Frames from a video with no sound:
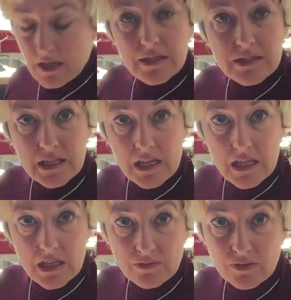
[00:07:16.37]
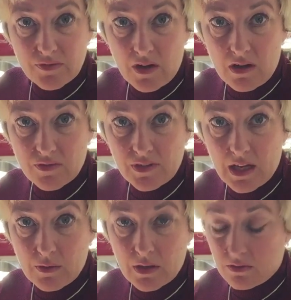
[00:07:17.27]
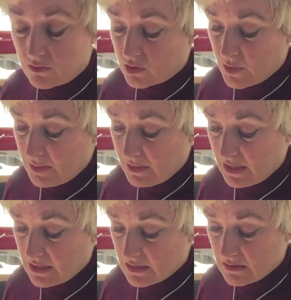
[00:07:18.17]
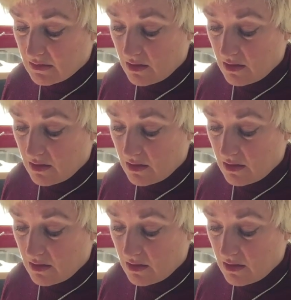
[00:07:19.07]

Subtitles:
Stick it in the oven for half an hour or 20 minutes.